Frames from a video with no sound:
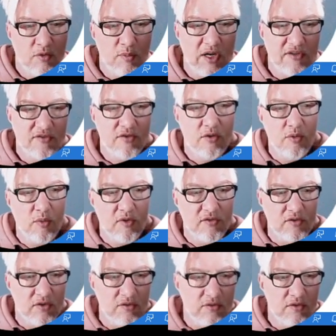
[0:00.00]
so my story
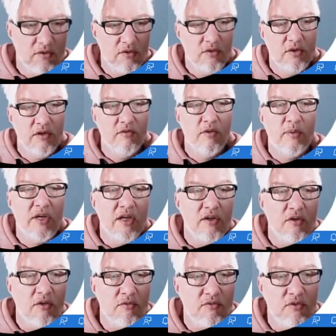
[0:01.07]
was not so good if I'm
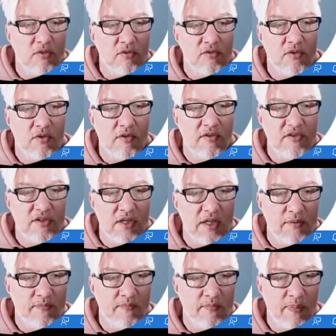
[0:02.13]
getting confused all the
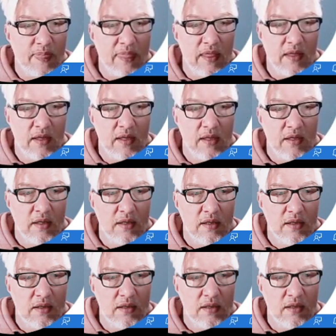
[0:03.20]
time.
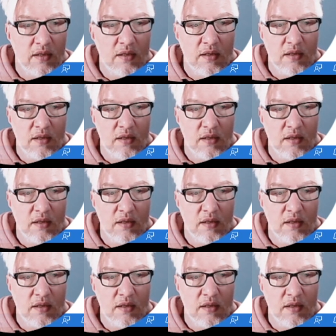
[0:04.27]
Uh,